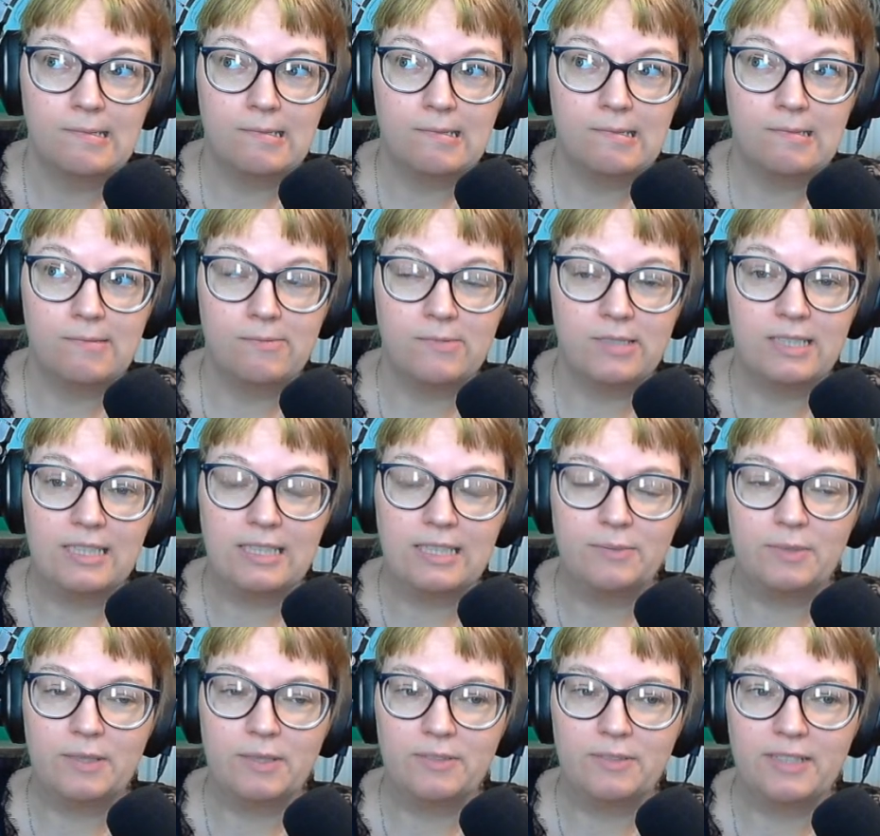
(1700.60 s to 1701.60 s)
And would I
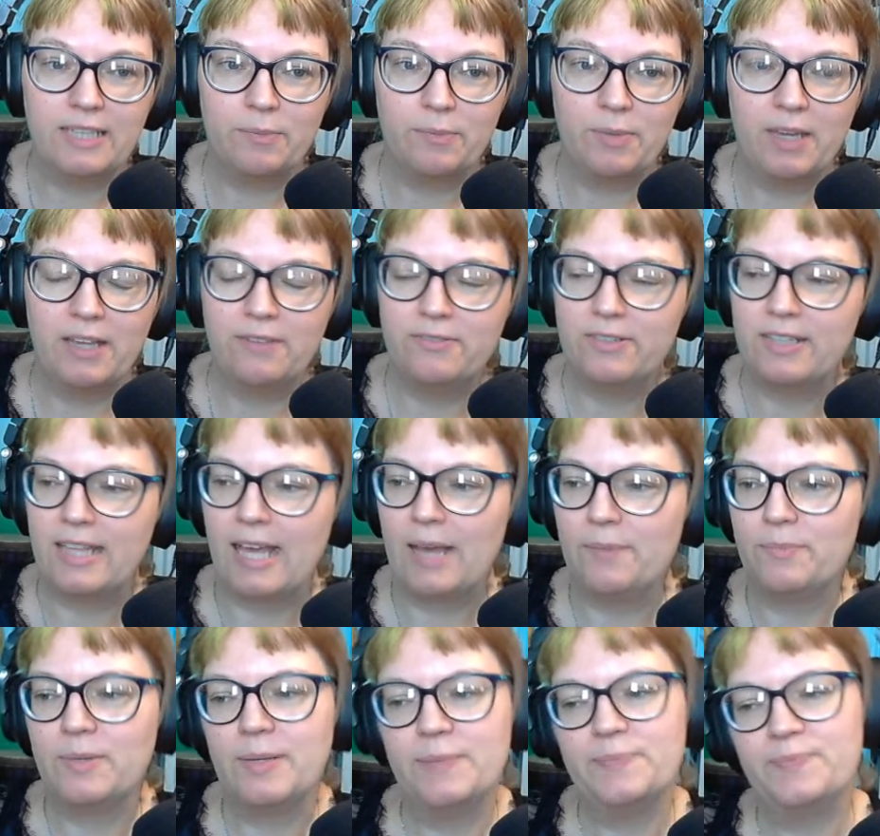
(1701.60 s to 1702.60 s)
be able to get paid for that?
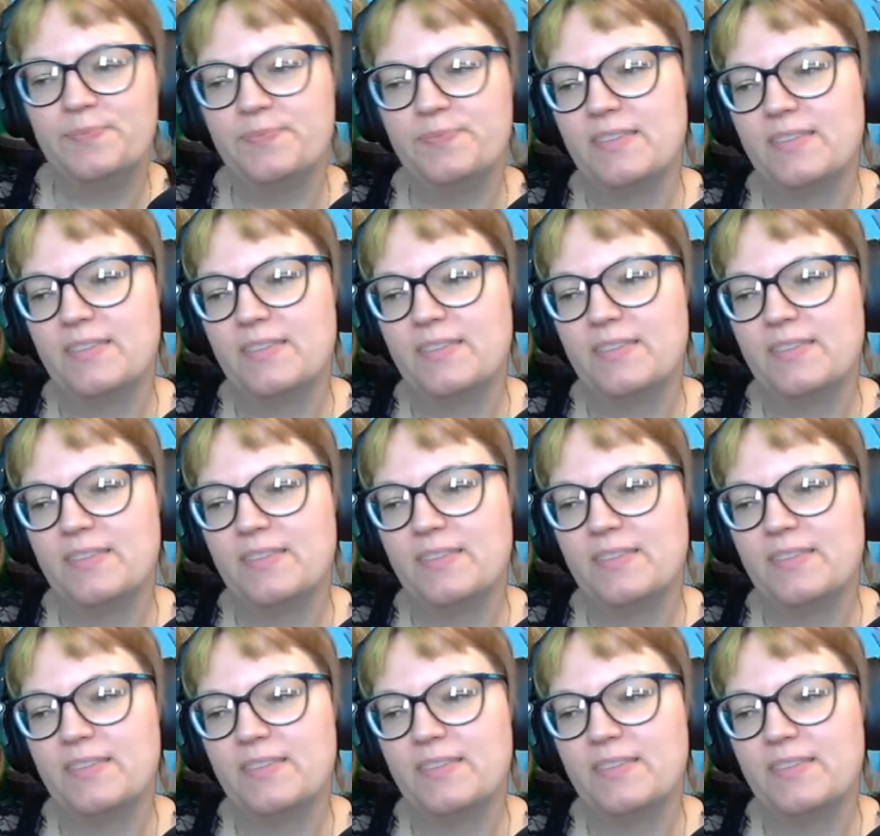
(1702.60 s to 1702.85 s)
But